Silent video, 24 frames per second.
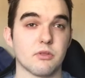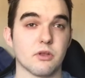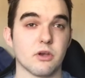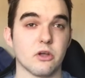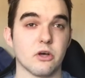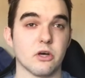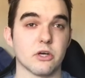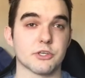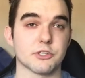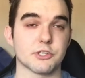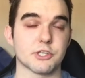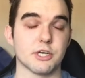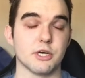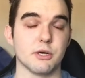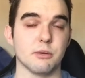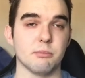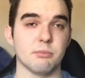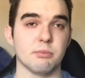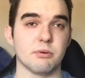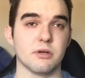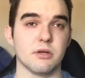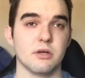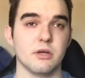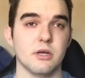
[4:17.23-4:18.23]
the large
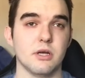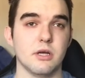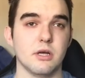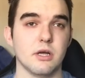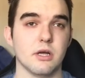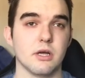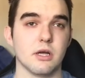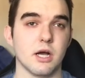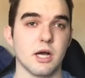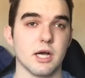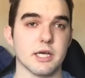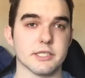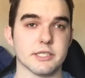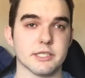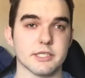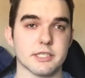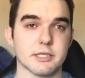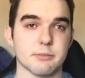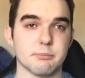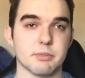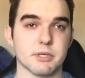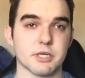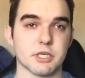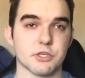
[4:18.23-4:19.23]
cup, as
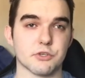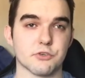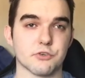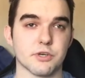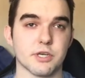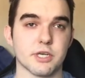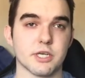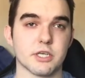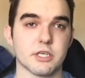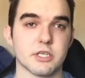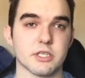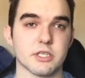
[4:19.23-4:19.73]
it's a bigger drink.